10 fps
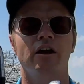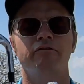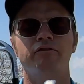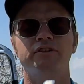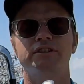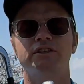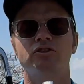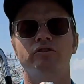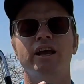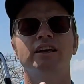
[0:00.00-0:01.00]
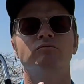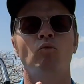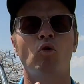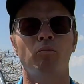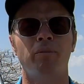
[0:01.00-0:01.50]
A 56 degree has
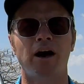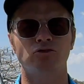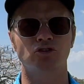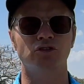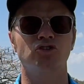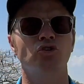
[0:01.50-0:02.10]
more bounce on it,